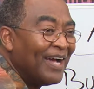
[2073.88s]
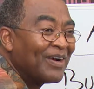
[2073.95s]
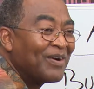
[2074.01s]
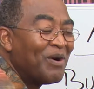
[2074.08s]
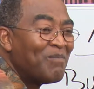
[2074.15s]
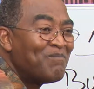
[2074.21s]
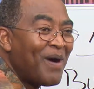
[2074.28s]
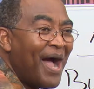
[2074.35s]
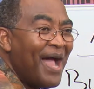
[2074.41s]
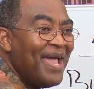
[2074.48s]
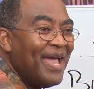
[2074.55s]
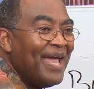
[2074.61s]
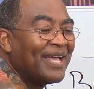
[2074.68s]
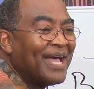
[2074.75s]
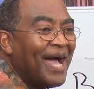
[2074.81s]
Go buy
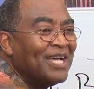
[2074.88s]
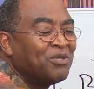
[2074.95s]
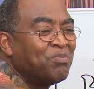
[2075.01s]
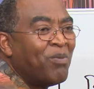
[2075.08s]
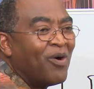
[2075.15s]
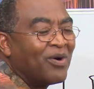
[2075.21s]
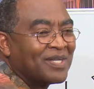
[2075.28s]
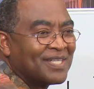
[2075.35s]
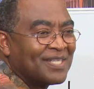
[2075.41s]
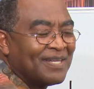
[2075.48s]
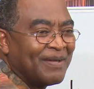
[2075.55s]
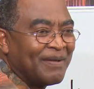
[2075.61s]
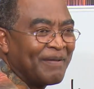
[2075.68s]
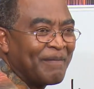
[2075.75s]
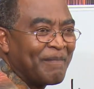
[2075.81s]
a cash box.
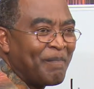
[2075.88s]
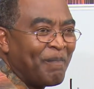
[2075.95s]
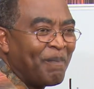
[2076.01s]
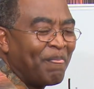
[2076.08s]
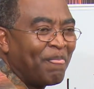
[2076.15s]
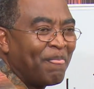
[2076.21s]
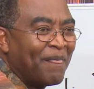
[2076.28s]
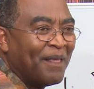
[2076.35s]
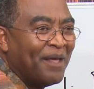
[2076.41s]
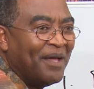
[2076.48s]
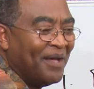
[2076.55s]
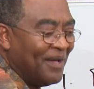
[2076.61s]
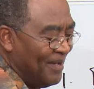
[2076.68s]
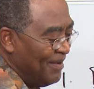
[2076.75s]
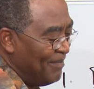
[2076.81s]

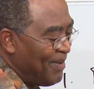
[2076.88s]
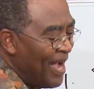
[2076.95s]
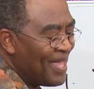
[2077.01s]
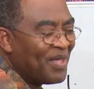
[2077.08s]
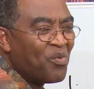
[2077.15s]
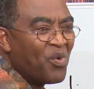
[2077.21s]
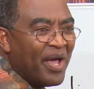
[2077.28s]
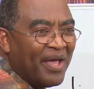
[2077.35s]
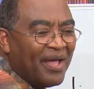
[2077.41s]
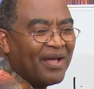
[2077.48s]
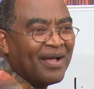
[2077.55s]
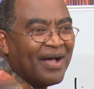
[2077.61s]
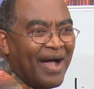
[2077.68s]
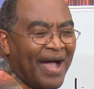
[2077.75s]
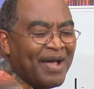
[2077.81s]
By the way,
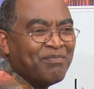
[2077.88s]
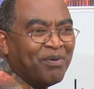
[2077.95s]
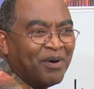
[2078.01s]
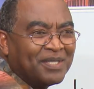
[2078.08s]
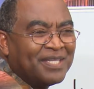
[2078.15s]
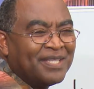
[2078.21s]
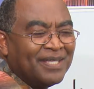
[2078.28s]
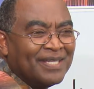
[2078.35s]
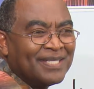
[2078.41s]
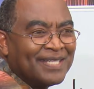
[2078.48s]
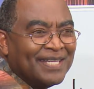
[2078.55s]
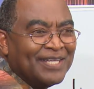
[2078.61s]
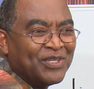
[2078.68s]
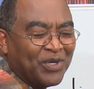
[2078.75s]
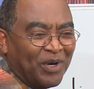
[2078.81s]
I bought this
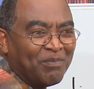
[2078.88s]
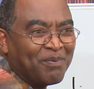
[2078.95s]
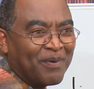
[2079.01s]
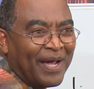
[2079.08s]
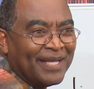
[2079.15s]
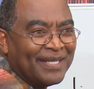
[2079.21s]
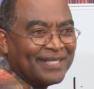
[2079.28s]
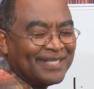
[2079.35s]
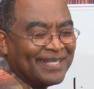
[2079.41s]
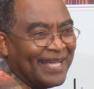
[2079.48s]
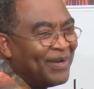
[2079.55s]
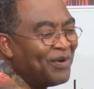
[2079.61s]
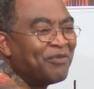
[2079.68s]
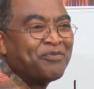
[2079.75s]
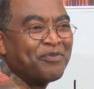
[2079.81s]
in ShopRite.
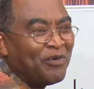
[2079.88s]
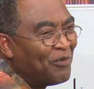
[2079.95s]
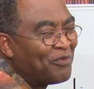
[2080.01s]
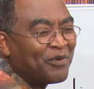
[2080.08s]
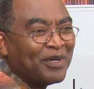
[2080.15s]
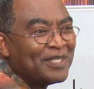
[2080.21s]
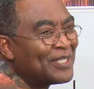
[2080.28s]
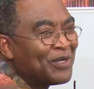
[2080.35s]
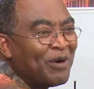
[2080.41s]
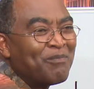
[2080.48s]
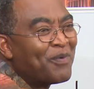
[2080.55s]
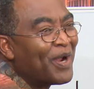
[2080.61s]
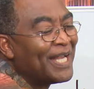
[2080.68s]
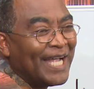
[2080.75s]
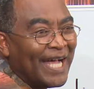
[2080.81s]
And of course,
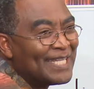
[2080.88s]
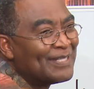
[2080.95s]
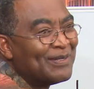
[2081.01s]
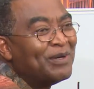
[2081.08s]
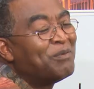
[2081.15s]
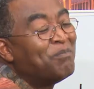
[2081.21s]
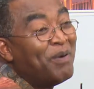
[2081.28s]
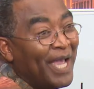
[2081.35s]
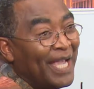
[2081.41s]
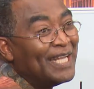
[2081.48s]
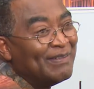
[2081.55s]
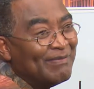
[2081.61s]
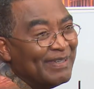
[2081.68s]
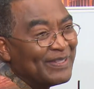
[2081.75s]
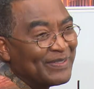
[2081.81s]
ShopRite has not
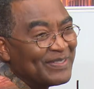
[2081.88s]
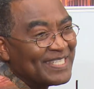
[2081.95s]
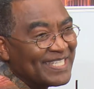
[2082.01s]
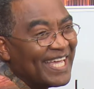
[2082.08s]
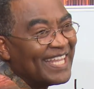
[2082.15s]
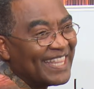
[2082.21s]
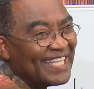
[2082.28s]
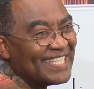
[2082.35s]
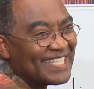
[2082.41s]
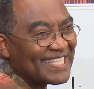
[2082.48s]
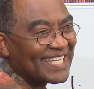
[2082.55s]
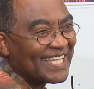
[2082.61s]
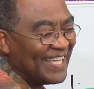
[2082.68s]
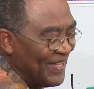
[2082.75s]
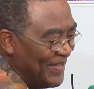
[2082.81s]
paid me to say this.
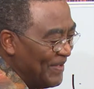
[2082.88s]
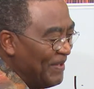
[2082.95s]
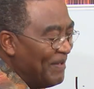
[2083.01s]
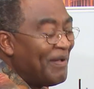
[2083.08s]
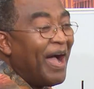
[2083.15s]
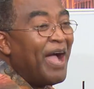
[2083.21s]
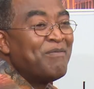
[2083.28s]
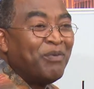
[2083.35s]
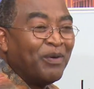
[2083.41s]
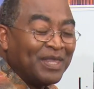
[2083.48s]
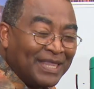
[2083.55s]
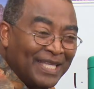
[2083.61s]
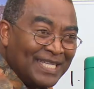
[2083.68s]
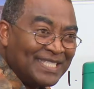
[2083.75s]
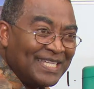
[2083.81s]
I
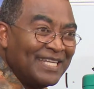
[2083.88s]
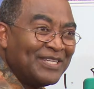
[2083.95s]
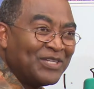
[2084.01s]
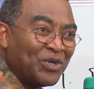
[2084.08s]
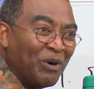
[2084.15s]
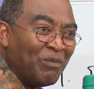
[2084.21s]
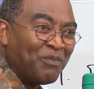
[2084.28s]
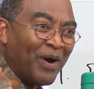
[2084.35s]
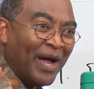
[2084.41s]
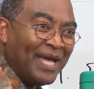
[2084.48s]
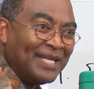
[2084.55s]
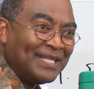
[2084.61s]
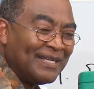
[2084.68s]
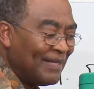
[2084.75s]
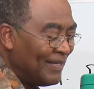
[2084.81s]
bought this in
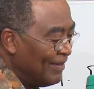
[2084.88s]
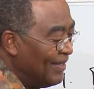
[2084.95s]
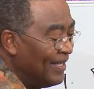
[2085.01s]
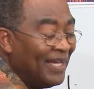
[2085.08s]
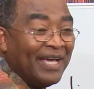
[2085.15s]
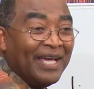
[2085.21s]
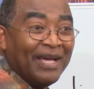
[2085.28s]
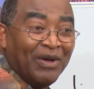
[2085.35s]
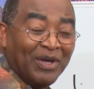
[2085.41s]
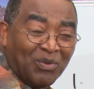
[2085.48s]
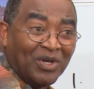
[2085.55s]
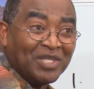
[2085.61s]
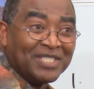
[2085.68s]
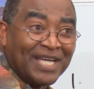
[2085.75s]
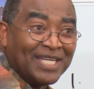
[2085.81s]
ShopRite. It
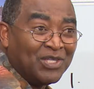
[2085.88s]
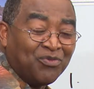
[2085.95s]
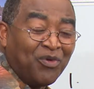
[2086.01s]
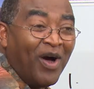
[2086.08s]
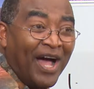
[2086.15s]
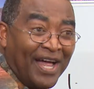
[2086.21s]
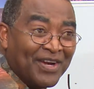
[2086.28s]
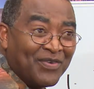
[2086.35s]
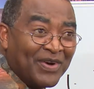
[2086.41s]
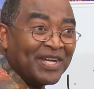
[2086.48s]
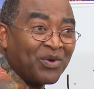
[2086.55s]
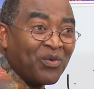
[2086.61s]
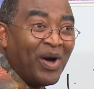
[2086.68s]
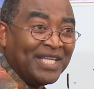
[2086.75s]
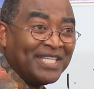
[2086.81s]
was just for
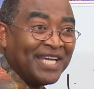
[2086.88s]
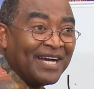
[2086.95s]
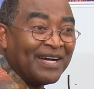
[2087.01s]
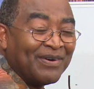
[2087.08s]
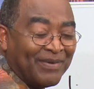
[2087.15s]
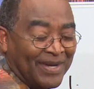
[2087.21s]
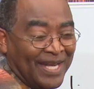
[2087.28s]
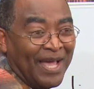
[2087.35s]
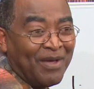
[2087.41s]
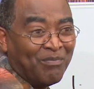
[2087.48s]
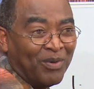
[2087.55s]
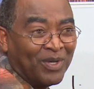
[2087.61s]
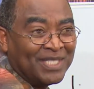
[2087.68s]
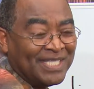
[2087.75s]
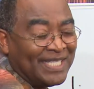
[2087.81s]
100 kwacha when I
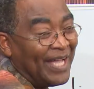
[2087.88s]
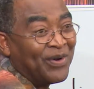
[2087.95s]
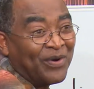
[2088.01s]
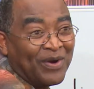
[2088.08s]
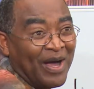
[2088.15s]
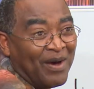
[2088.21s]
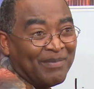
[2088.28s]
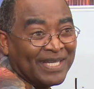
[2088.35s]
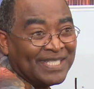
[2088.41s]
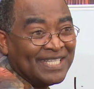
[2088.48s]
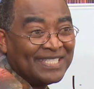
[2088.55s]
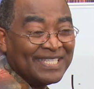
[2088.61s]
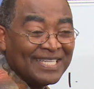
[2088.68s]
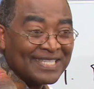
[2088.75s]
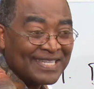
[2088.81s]
bought it. I don't know how much
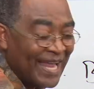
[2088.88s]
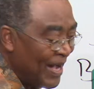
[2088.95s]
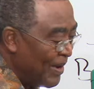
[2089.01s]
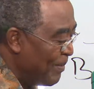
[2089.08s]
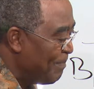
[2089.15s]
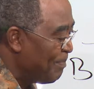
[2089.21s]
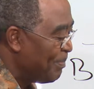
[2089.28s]
it is now.